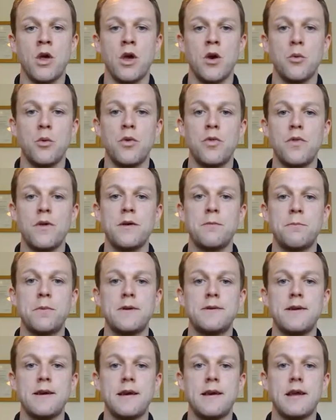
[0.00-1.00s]
With this
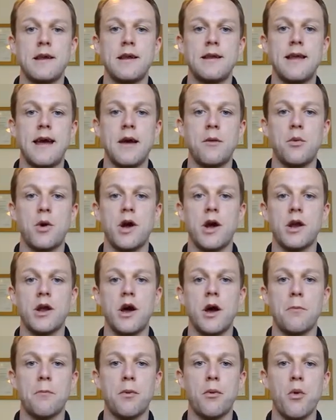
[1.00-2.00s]
particular day, we're going
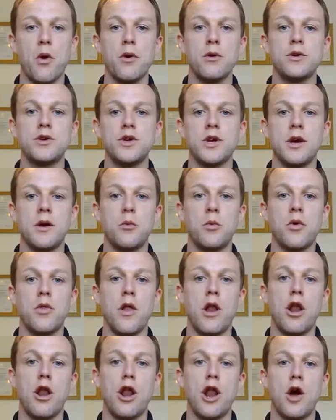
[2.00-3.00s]
to approach it with a
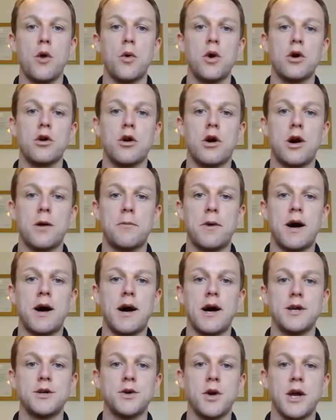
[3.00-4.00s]
lower
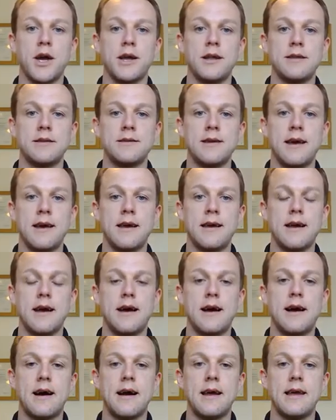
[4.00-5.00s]
carbohydrate intake,
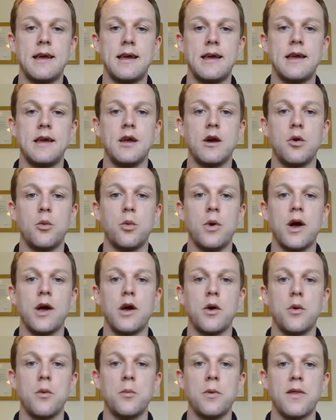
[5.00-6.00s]
i.e. we're
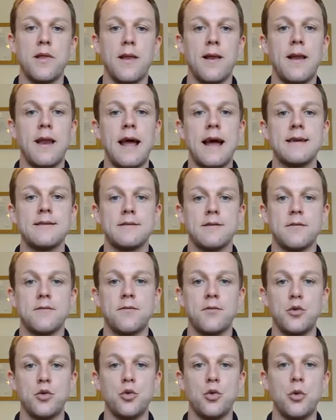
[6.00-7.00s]
going with less
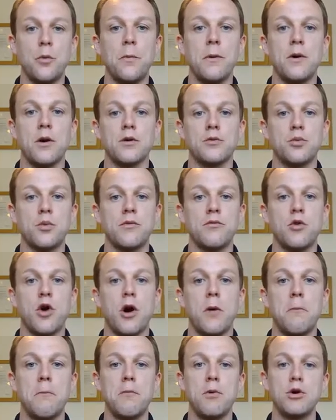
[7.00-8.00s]
fuel because we've
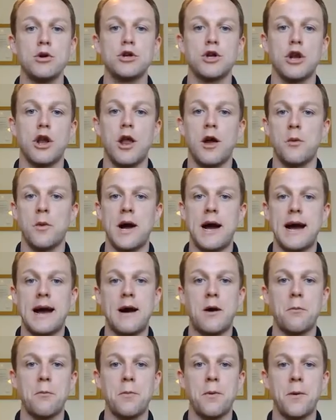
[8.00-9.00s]
got a much lower
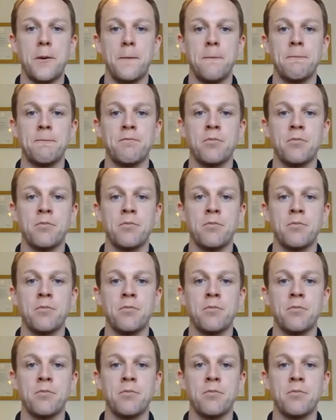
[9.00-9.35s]
output.